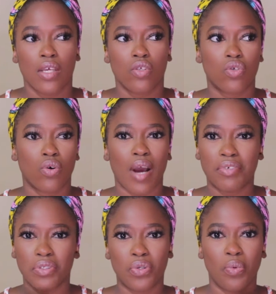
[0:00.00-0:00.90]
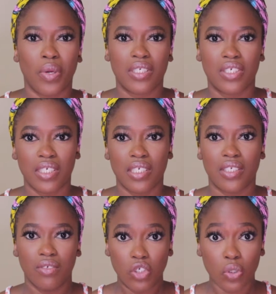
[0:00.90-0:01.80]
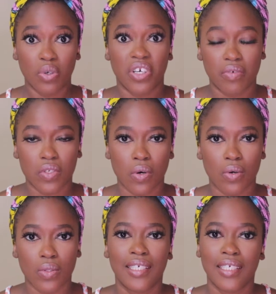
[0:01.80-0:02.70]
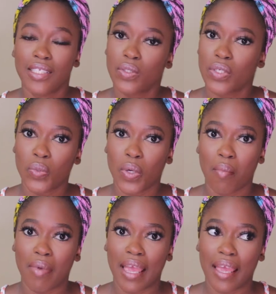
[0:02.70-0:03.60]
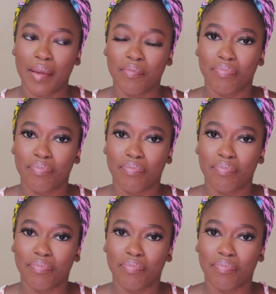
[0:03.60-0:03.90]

So after 2 weeks, she showed her result. Is this going to work on my hair?